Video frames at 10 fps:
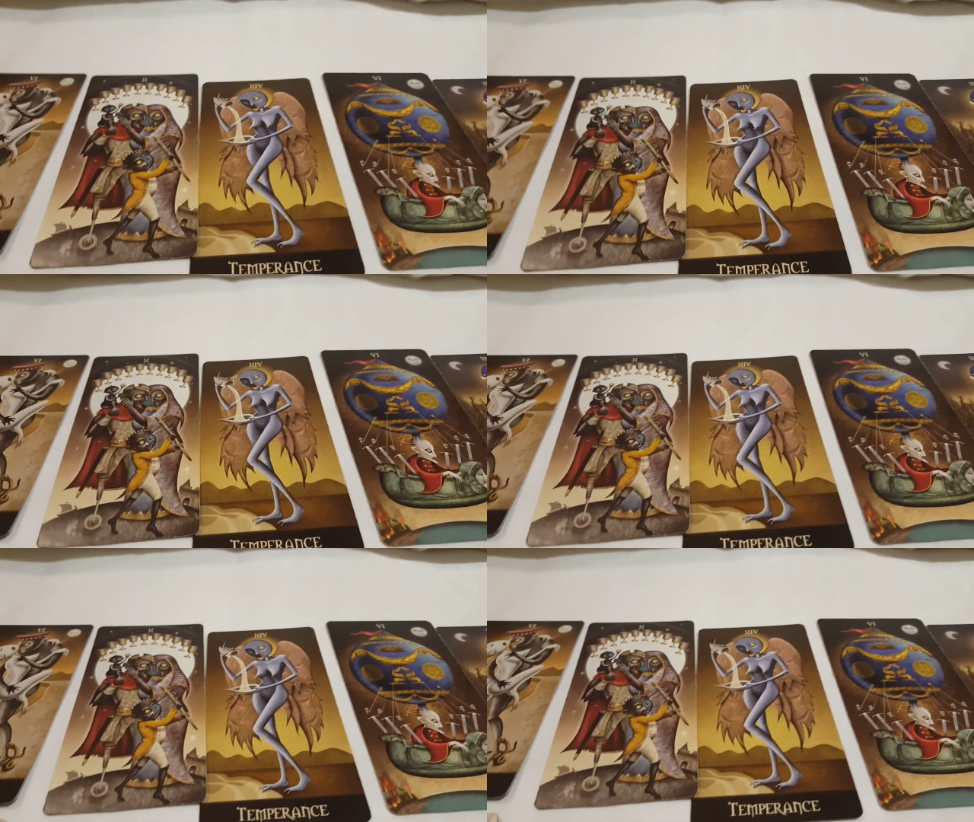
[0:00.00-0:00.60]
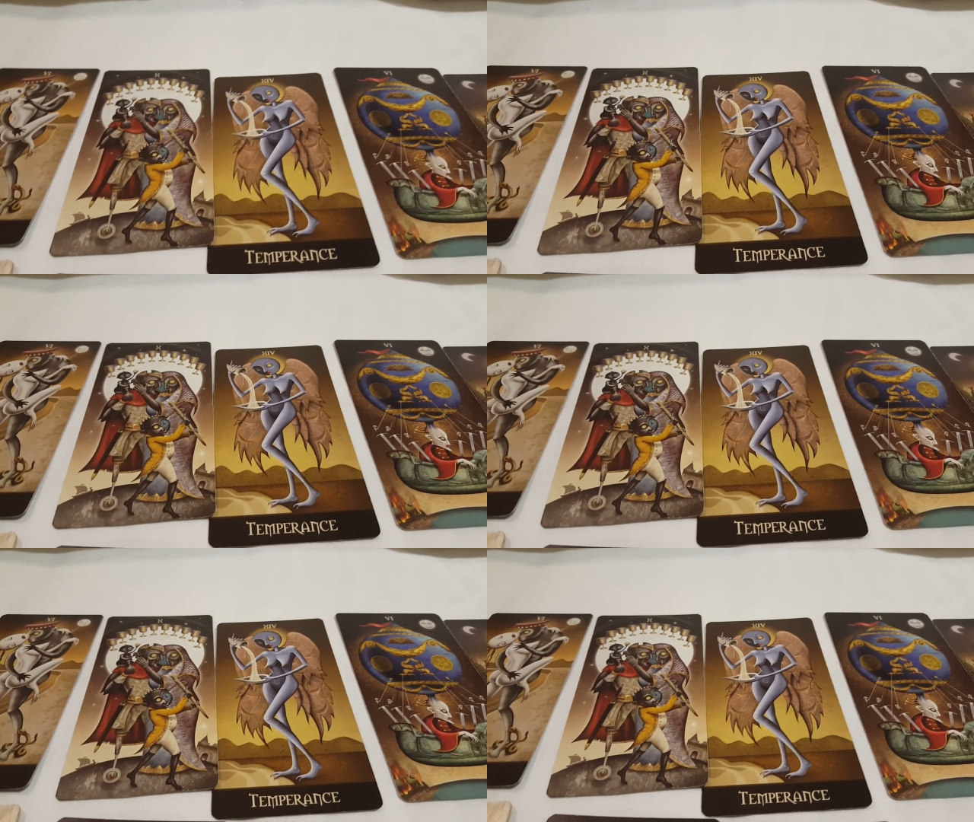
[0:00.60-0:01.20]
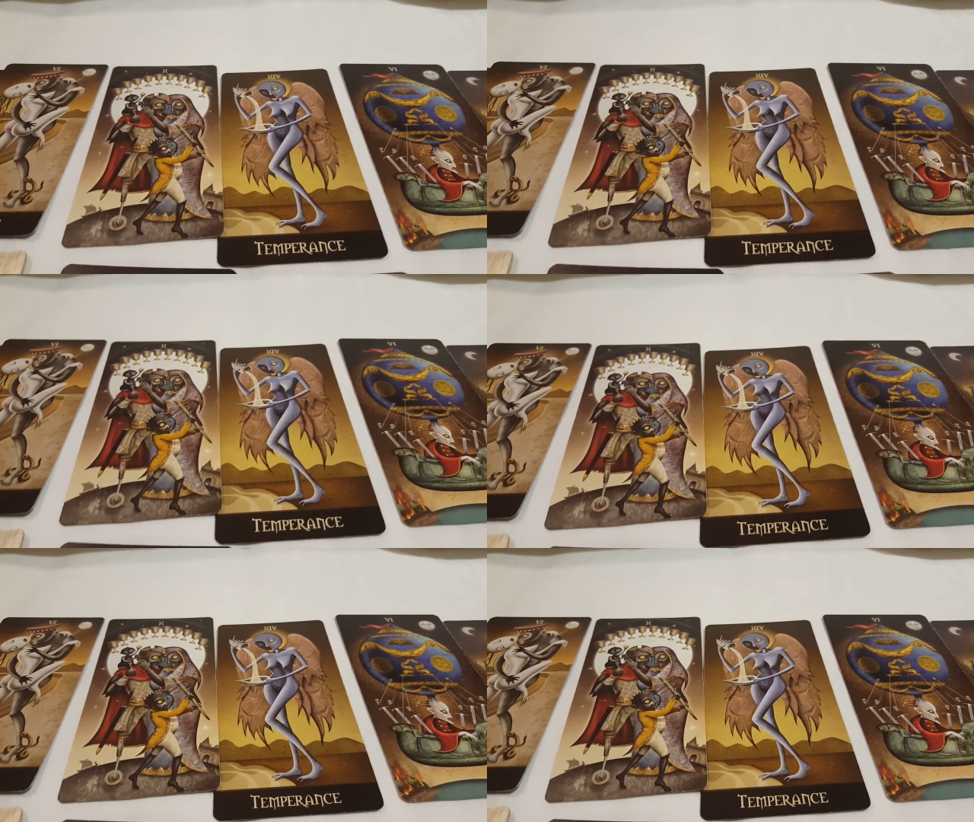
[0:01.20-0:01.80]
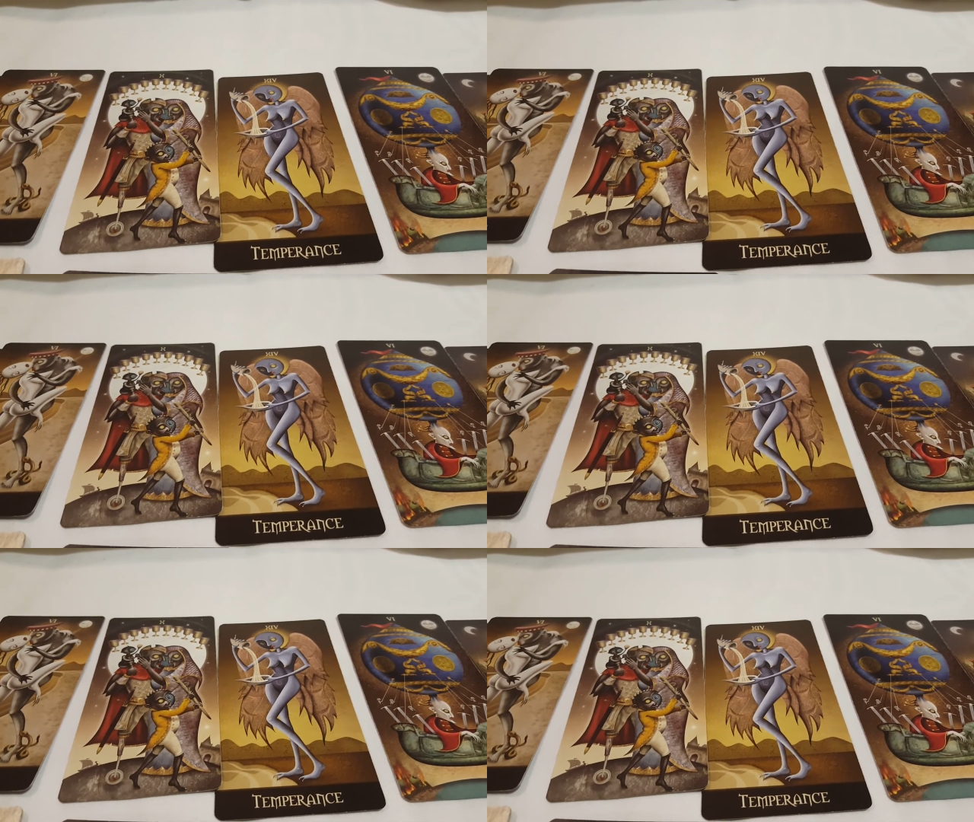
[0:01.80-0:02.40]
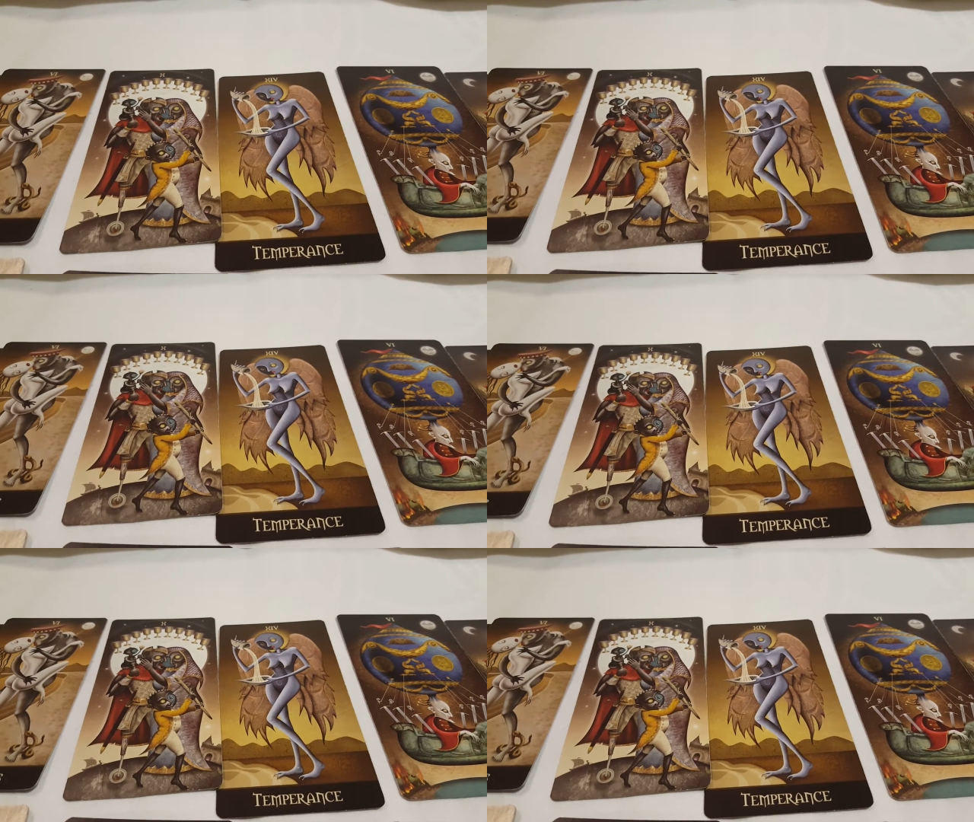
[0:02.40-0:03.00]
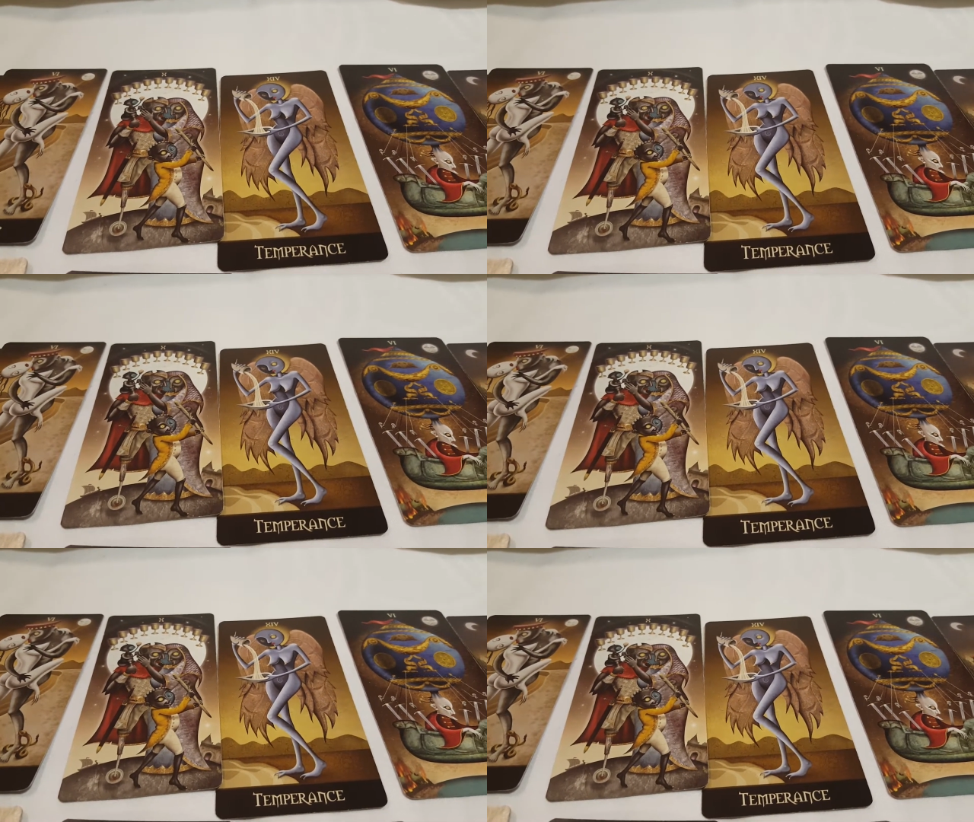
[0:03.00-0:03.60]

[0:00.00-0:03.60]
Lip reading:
No face is visible, so there are no lips to read.